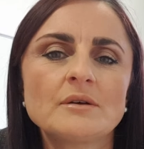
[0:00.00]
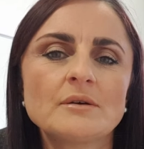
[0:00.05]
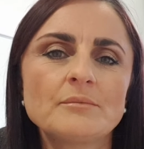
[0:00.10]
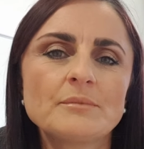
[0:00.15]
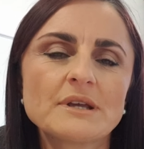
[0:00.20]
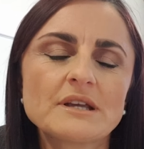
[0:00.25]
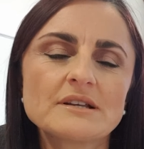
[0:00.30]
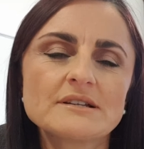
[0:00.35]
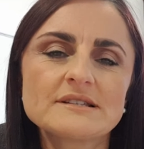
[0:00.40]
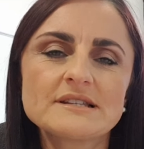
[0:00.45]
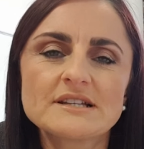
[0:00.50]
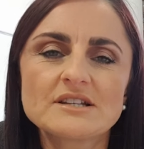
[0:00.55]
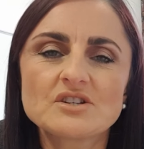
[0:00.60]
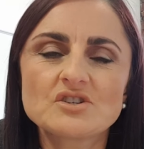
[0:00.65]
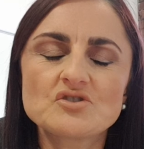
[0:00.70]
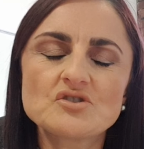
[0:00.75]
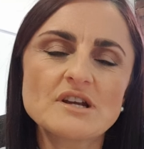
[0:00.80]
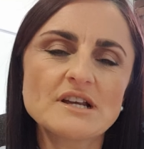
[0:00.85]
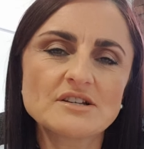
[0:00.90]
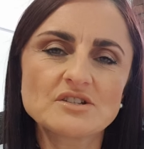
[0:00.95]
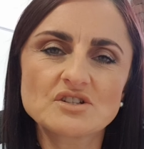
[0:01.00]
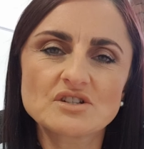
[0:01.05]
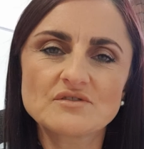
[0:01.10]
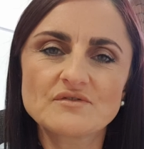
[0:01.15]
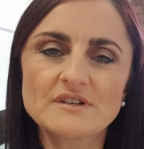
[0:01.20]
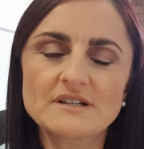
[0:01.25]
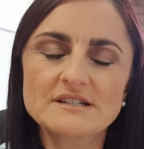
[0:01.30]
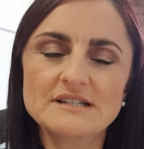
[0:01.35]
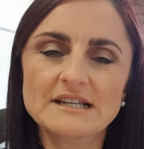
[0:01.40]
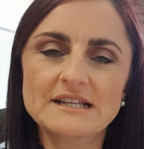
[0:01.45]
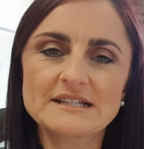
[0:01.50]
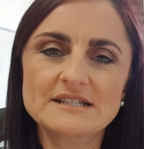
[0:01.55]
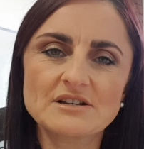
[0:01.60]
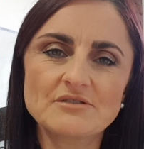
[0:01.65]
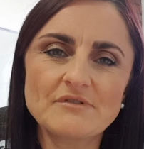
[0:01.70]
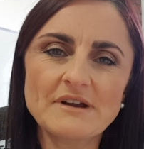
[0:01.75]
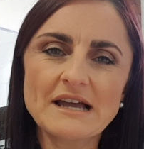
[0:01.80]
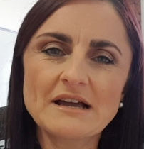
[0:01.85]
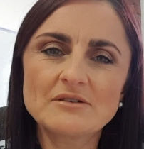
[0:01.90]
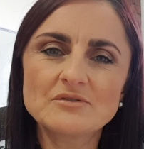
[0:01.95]
because this stress just feels like it's
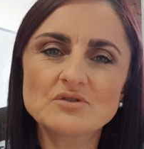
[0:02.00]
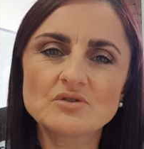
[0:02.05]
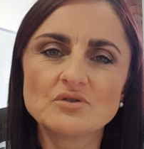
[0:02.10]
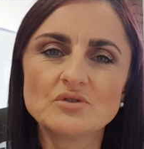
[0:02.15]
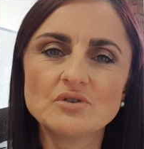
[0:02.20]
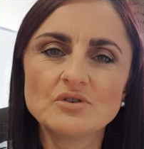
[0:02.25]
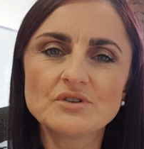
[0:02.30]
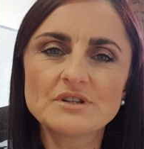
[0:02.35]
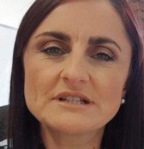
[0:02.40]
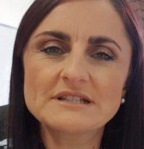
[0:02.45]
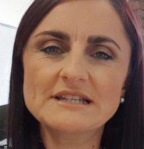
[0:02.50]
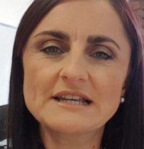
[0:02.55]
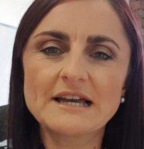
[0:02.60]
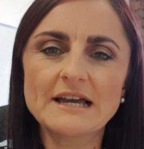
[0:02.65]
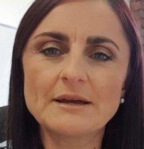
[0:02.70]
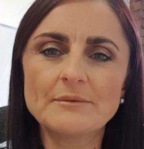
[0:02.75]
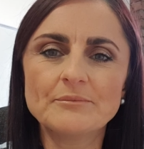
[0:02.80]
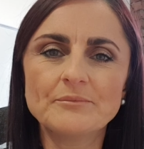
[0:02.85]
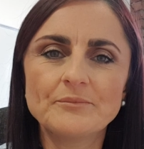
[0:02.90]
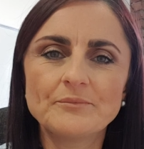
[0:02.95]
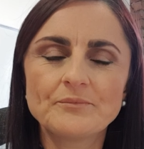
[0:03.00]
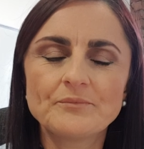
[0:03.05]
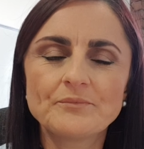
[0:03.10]
around all the time.